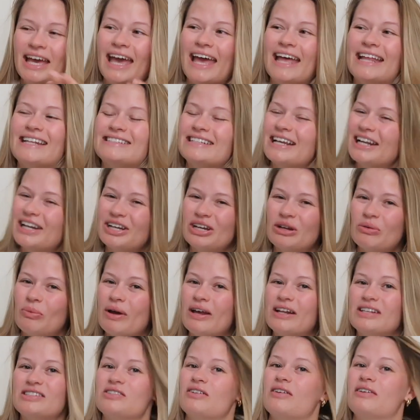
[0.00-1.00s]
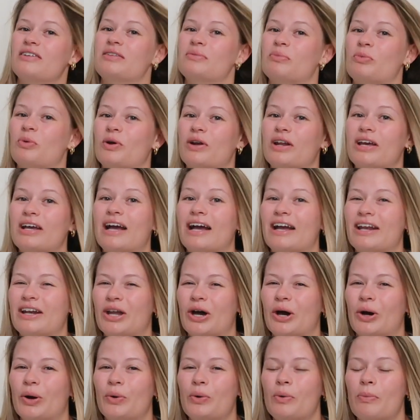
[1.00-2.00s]
it's not a good way to start out the morning i
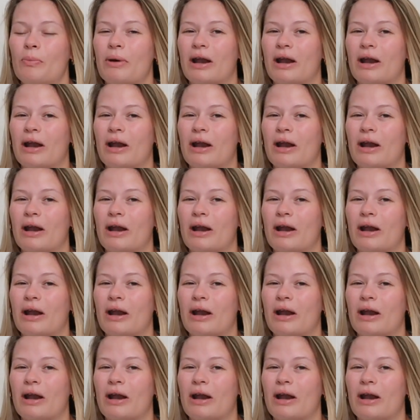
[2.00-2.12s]
know